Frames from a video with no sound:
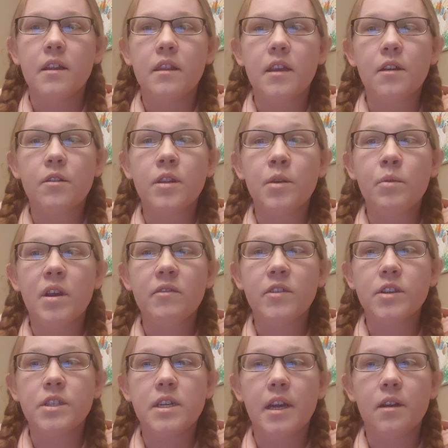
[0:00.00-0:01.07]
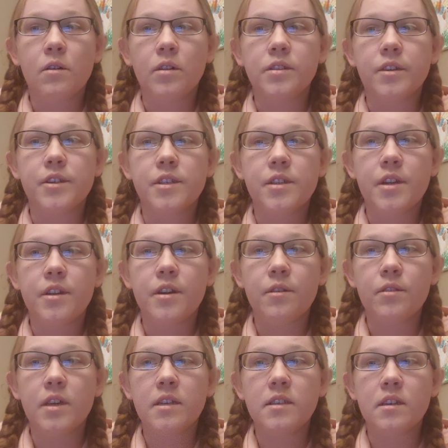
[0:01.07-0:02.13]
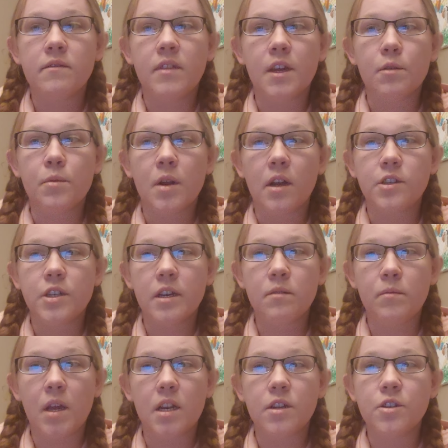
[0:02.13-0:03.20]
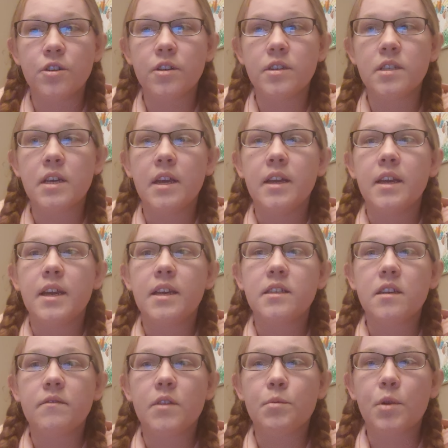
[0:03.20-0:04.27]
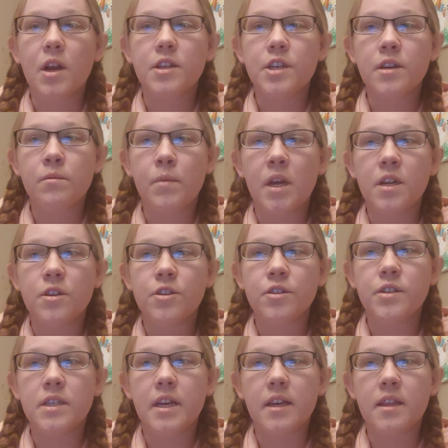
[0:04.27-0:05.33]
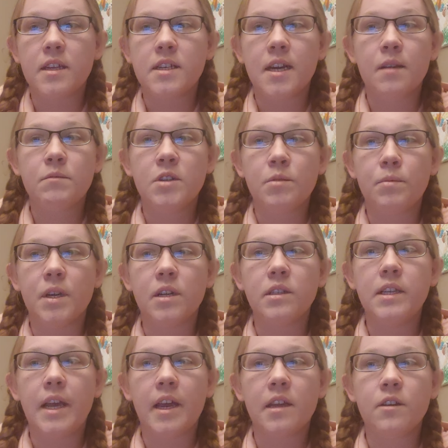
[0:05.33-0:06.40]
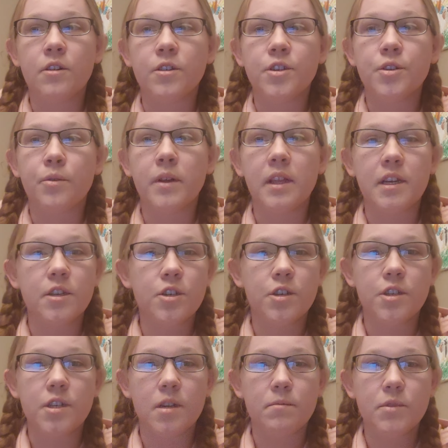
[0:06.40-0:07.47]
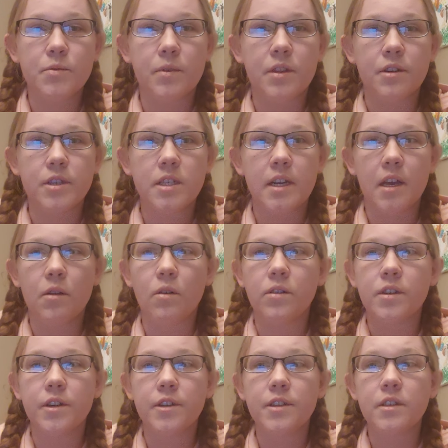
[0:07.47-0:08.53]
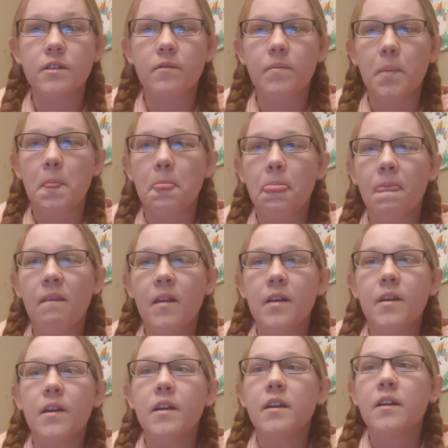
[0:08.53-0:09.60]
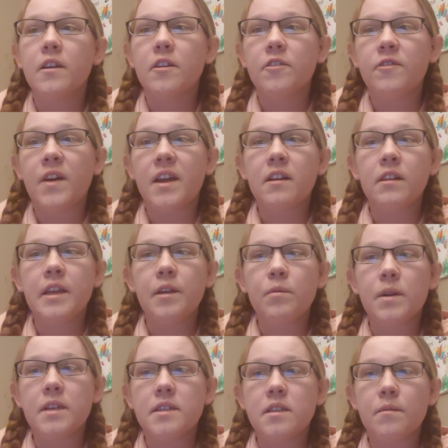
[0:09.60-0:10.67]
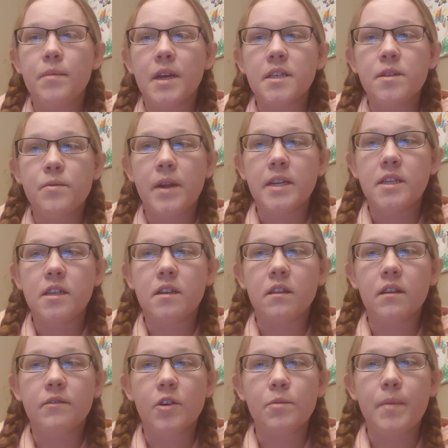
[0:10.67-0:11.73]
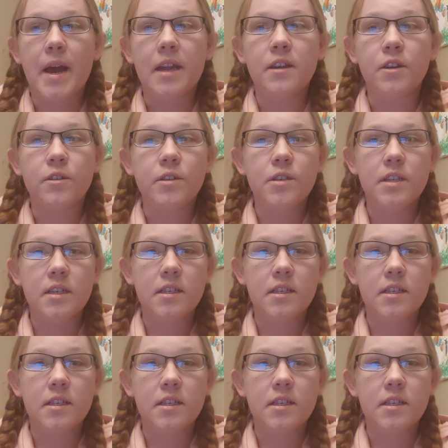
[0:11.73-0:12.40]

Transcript: The only way for stakeholders to know this of their project managers is if the project managers take the time to build and nurture relationships with their stakeholders. Finally, what is the best way to deliver bad news to